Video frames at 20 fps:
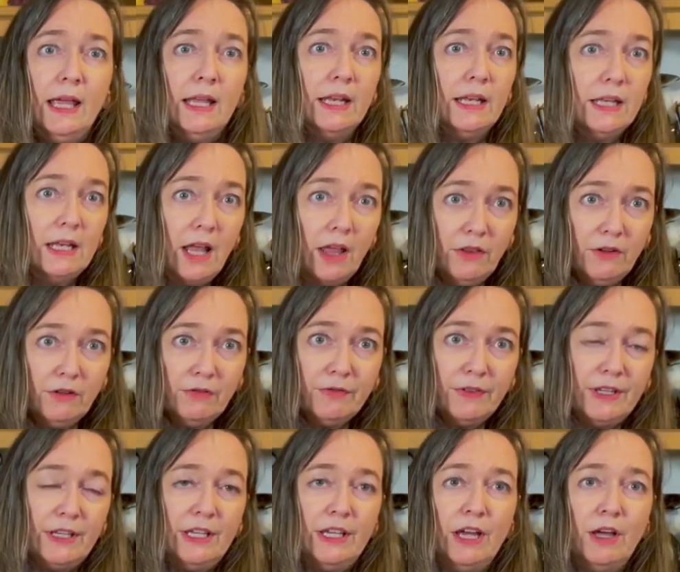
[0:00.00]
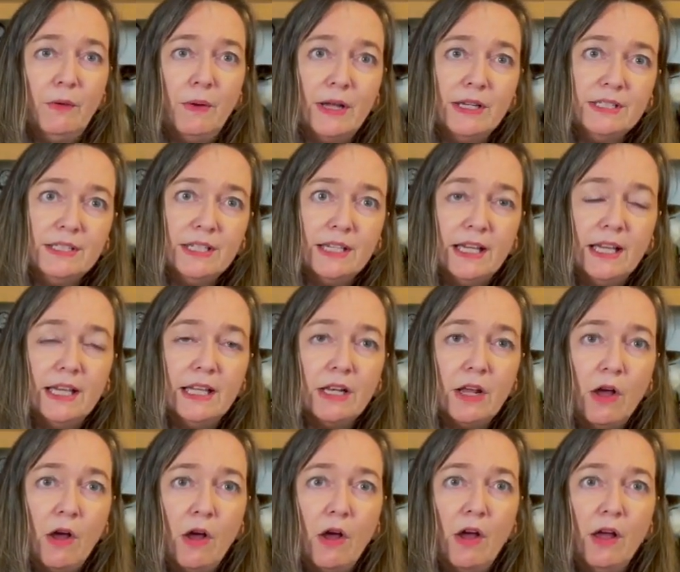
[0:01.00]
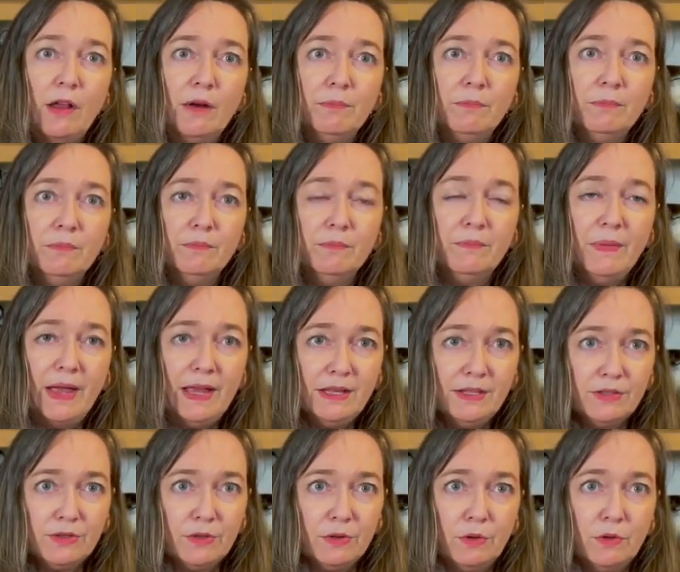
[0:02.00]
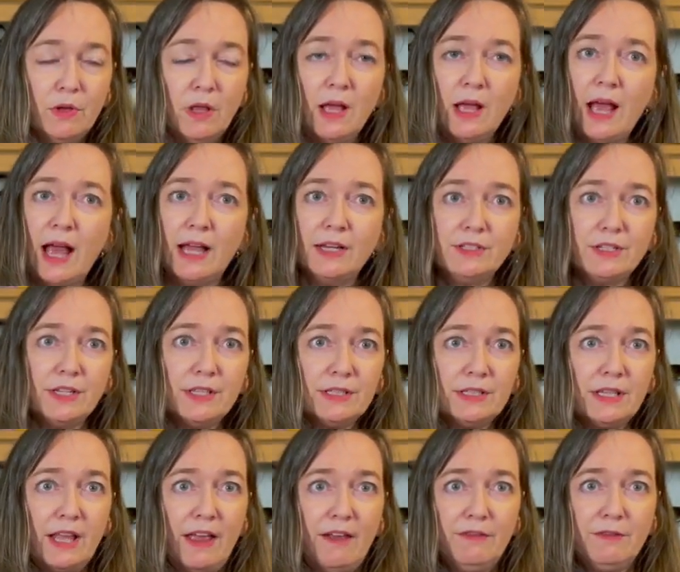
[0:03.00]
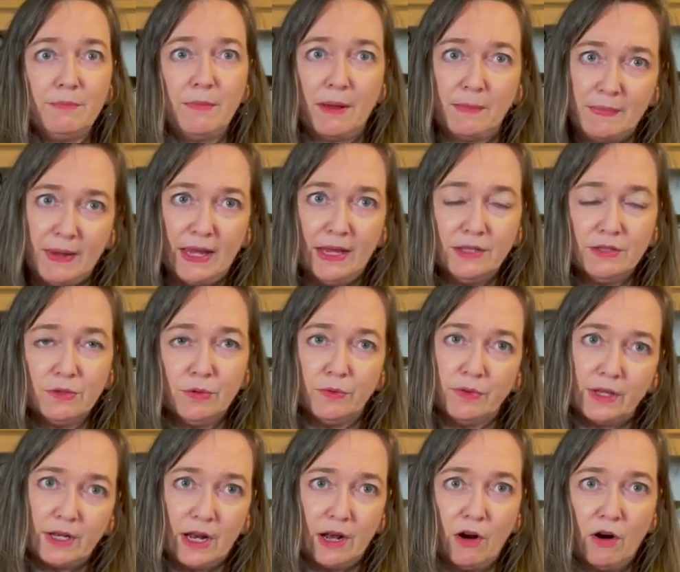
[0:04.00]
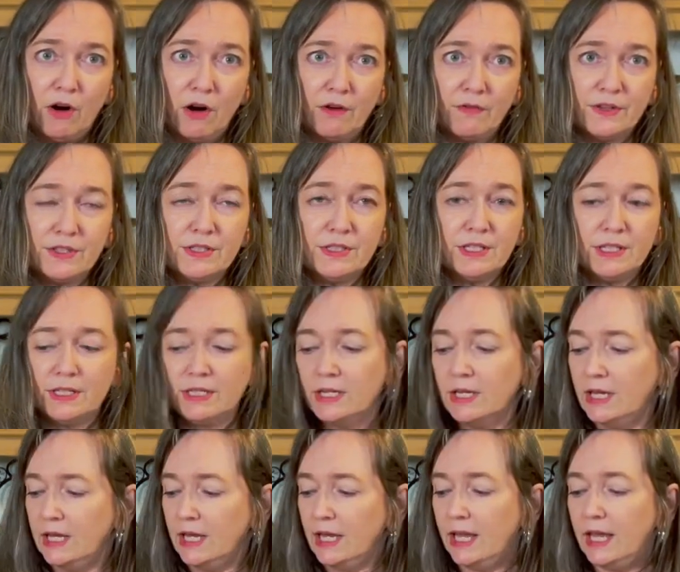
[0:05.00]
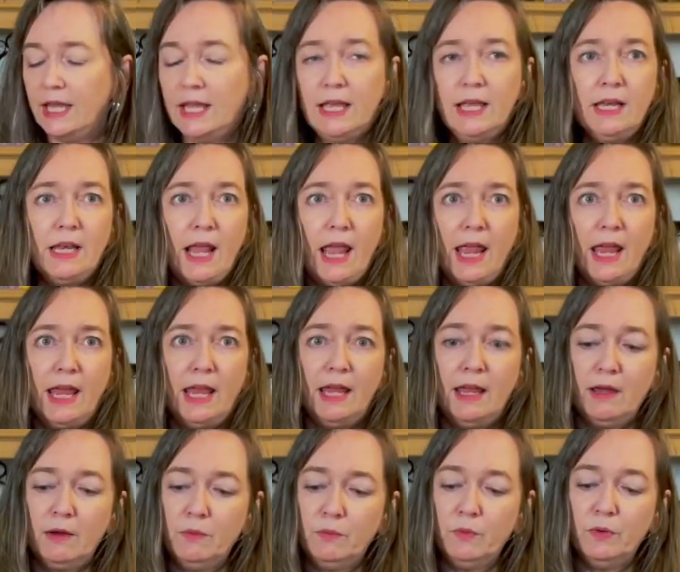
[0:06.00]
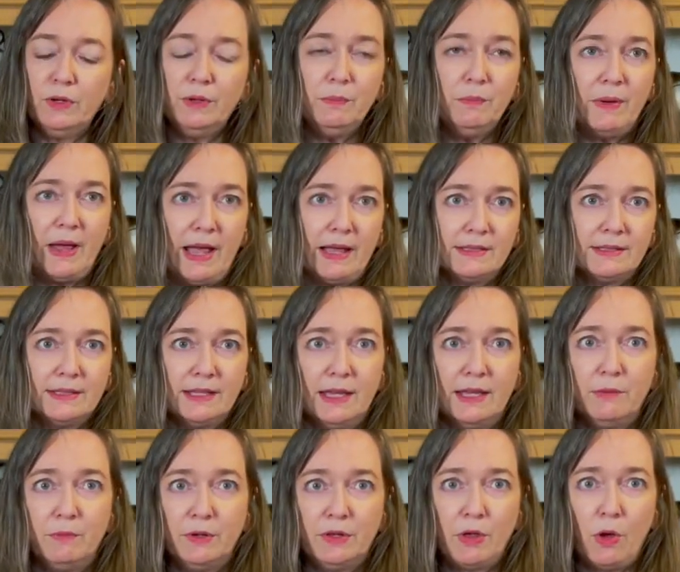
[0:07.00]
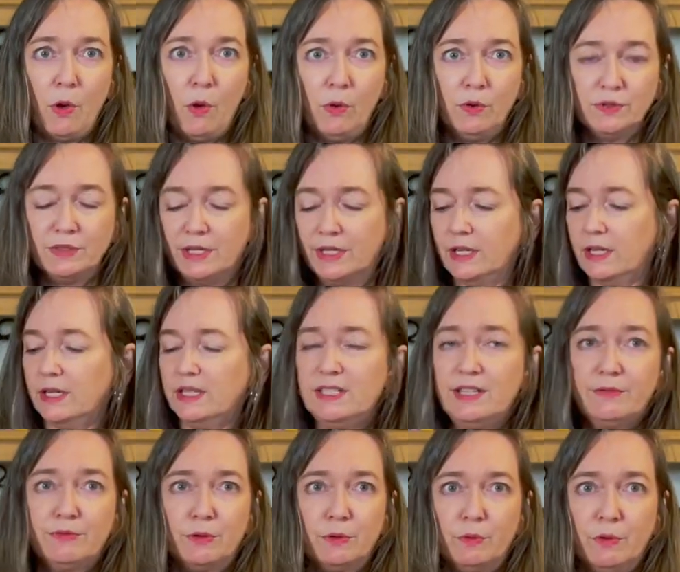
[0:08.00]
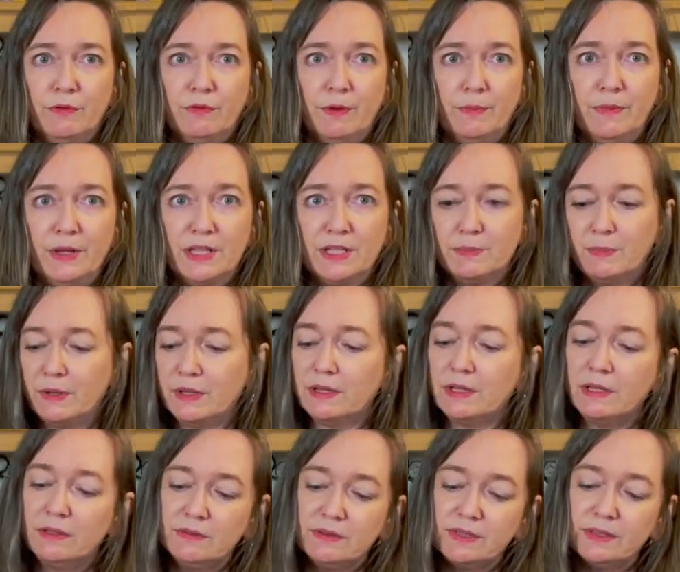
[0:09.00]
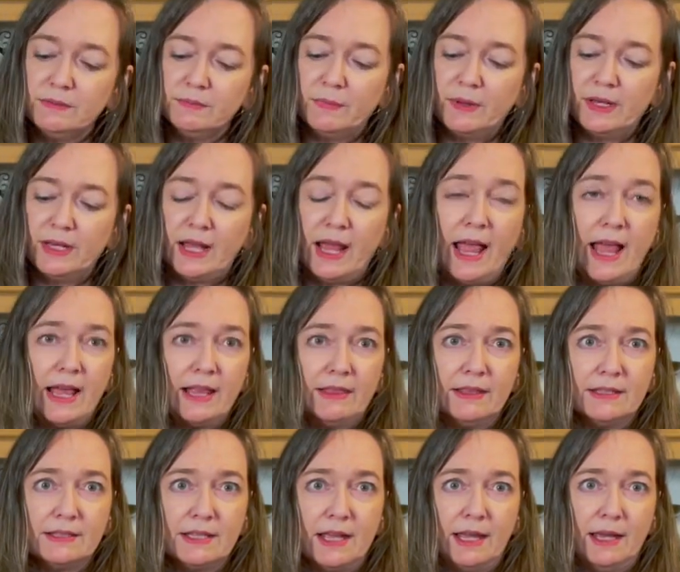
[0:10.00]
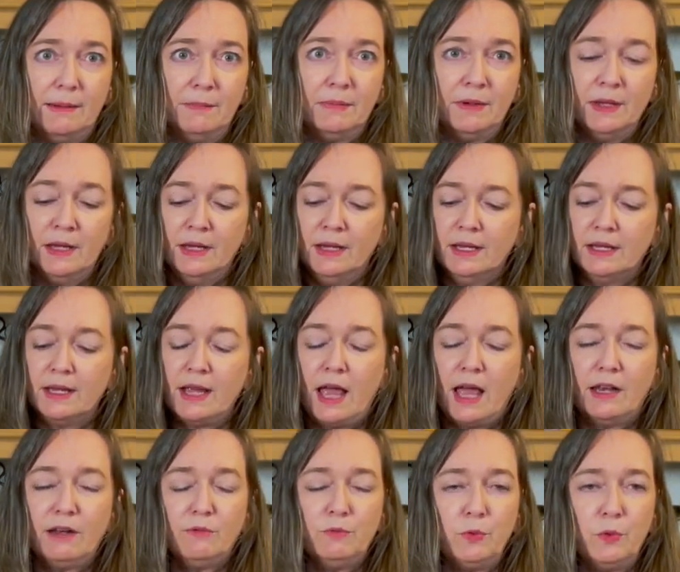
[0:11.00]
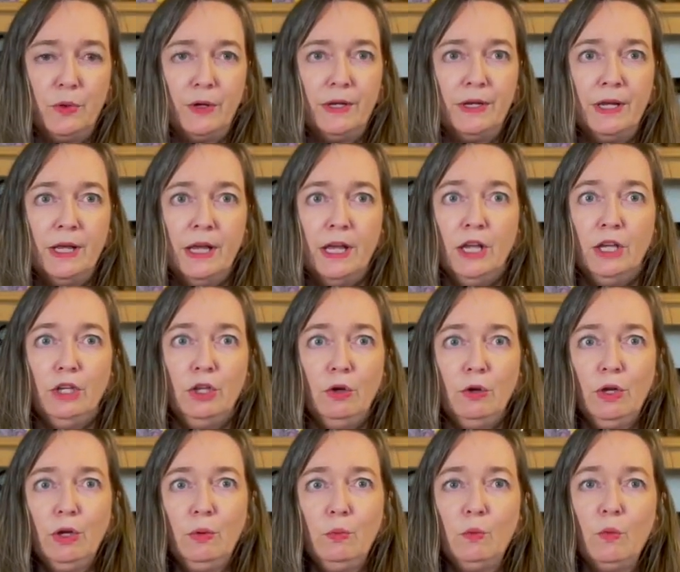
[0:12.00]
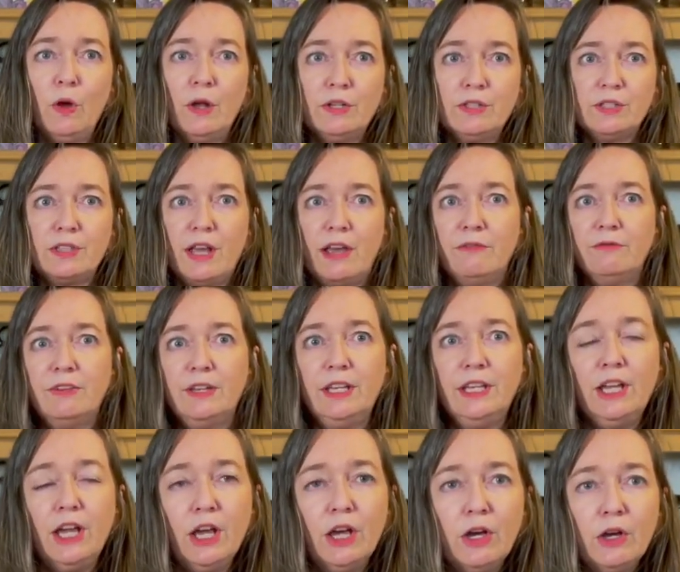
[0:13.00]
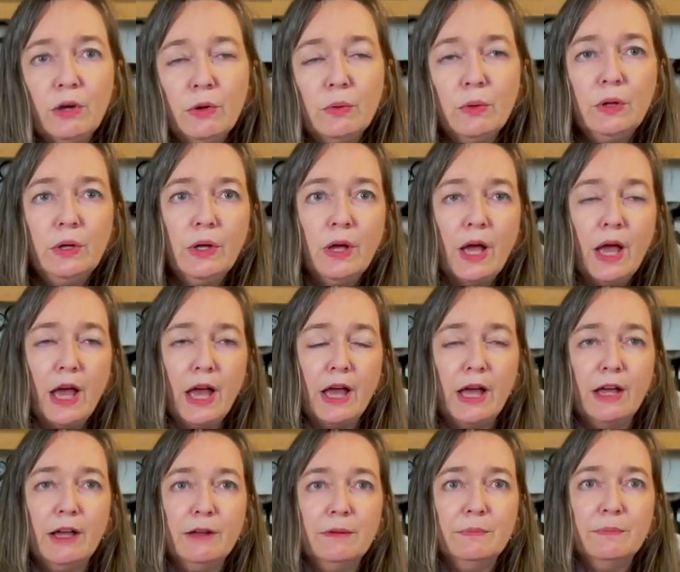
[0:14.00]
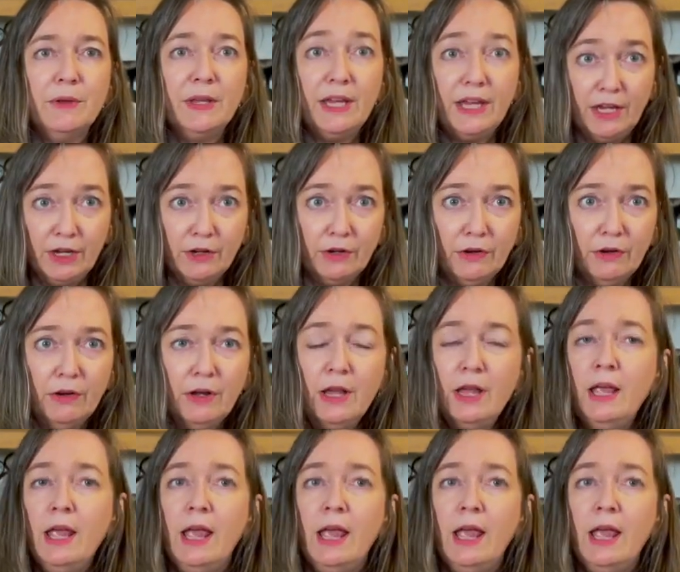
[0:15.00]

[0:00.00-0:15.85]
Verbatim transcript: In another video I did on basil, I just left my basil that I harvested in a wooden basket with holes in it, a different one from this, but, but it had the same kind of wood. You can watch that video um, here.